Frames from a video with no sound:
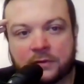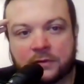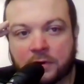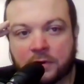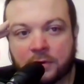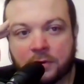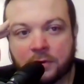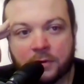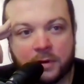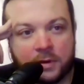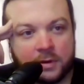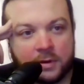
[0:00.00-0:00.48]

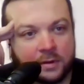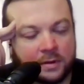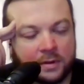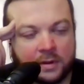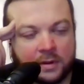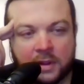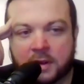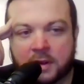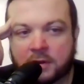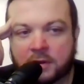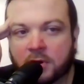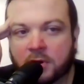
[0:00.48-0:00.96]
So
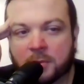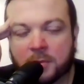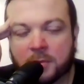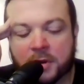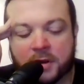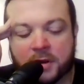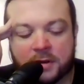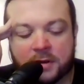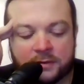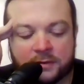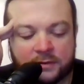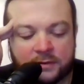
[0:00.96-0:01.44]
anchoring
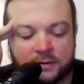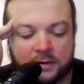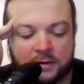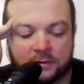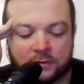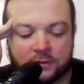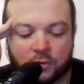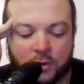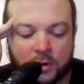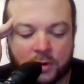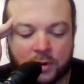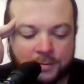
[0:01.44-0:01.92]
bias
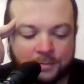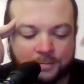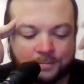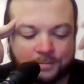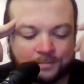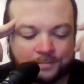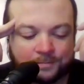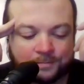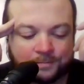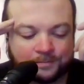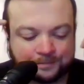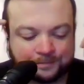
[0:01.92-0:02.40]
is
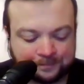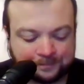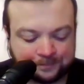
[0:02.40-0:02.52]
when,